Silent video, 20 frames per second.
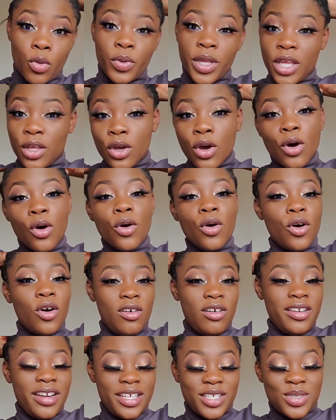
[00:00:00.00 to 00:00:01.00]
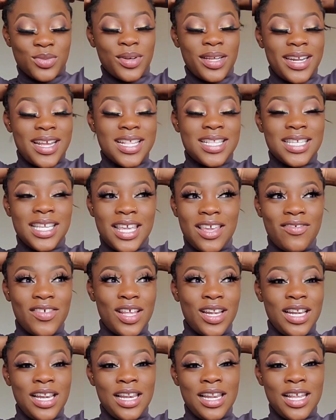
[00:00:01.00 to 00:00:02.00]
we go on, I just wanted to give
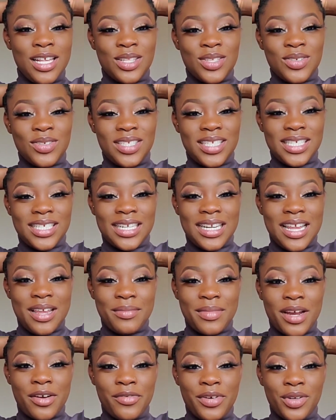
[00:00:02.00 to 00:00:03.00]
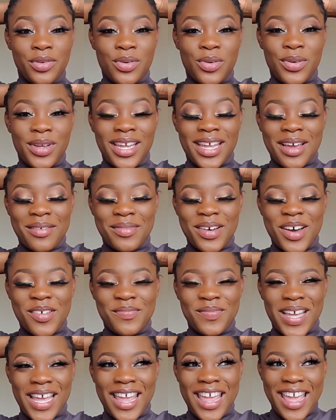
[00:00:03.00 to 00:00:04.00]
a little disclaimer real quick
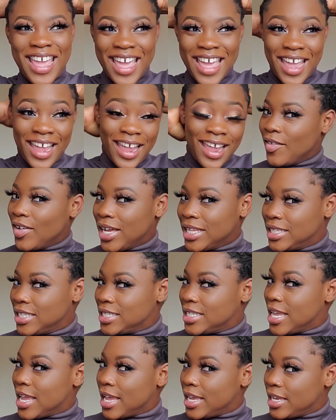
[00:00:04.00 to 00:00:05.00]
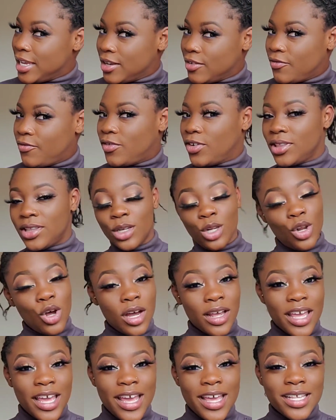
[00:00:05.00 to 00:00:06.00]
about my hair. I had this hair in for the
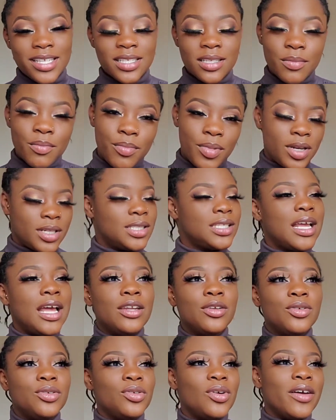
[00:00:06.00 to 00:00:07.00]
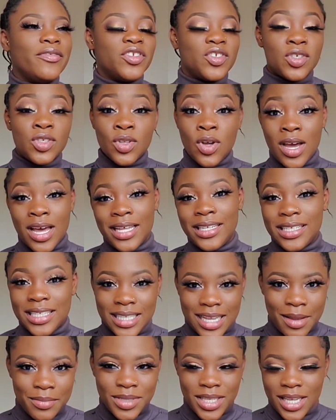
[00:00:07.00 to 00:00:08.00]
longest, but I don't know, I've just not had the
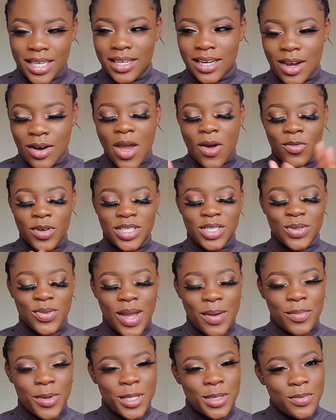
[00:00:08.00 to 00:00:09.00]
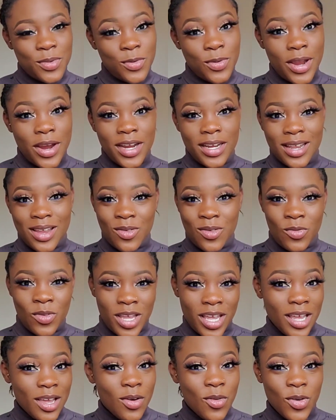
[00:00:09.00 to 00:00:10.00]
time to take it out, which is why I'm going to be wearing a
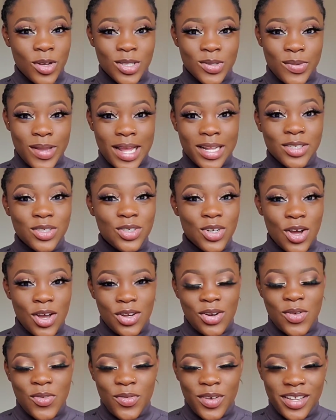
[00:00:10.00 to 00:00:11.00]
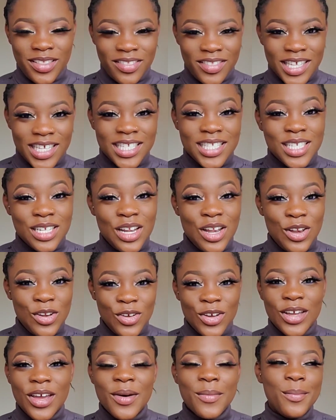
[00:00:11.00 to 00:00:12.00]
wig once we are done with this
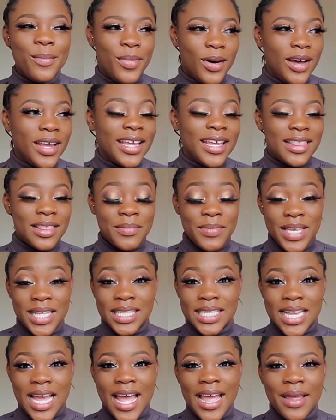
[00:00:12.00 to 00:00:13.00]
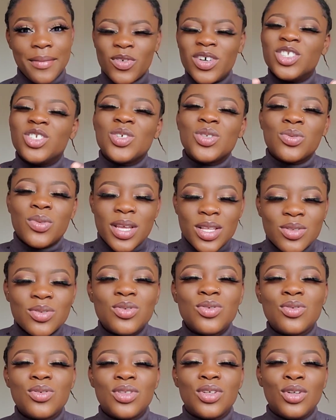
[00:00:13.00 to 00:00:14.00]
look. But in the meantime, we're just going to
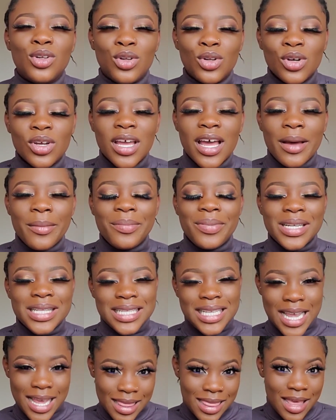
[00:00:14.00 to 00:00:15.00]
do the look and pretend